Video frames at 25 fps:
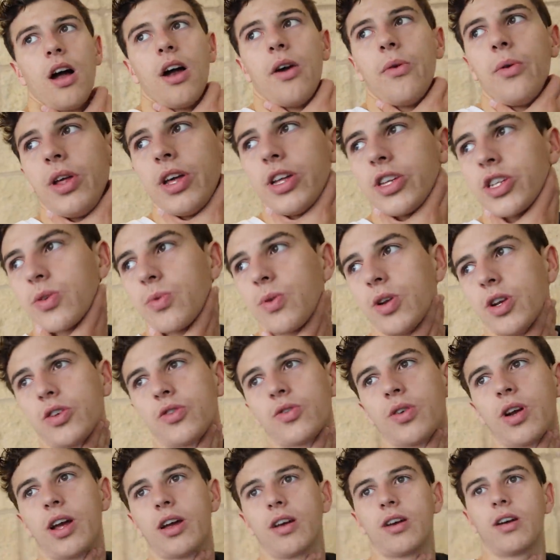I really just
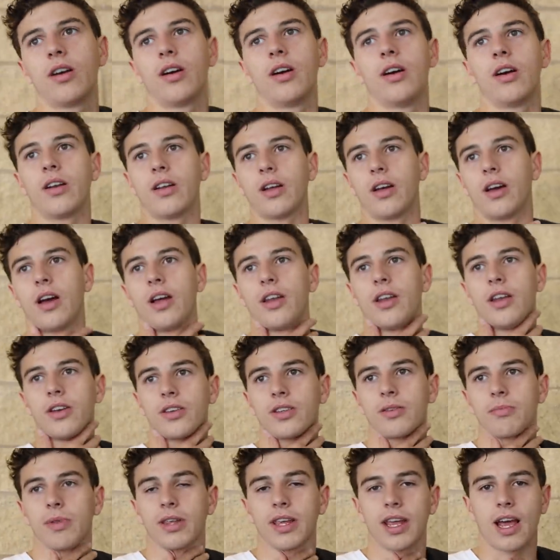want to try hard. I know
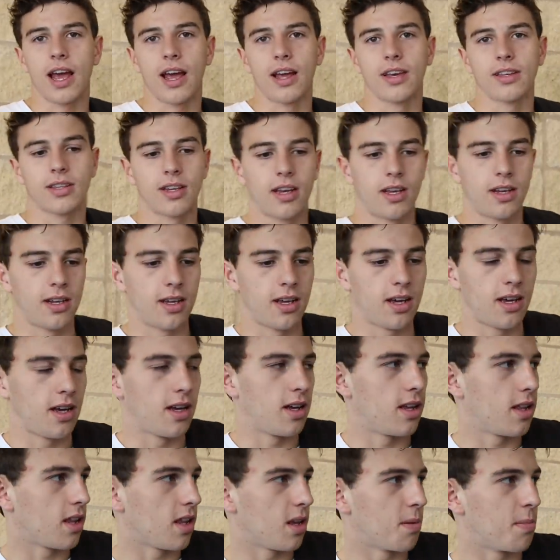some of the guys on
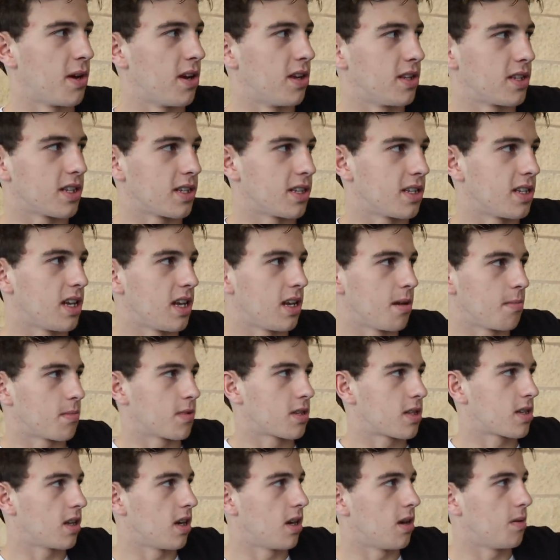the opposing
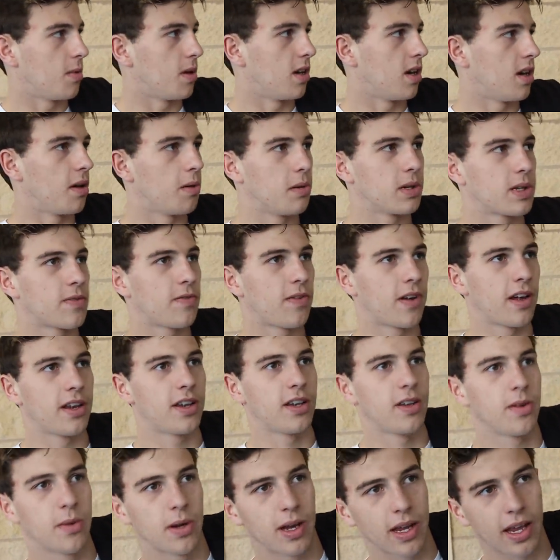team, so it was
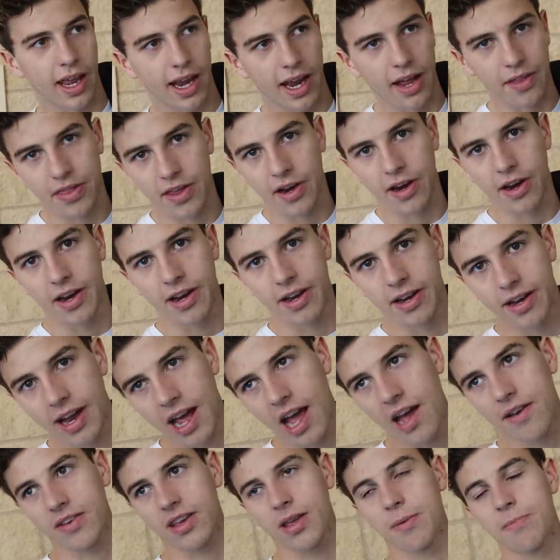fun to get out there and
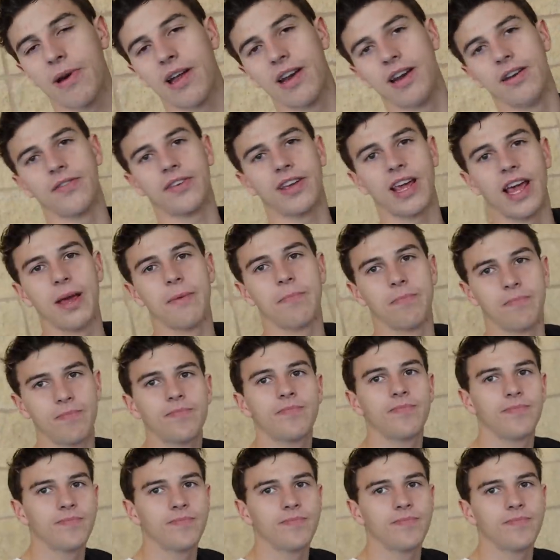have a competitive game.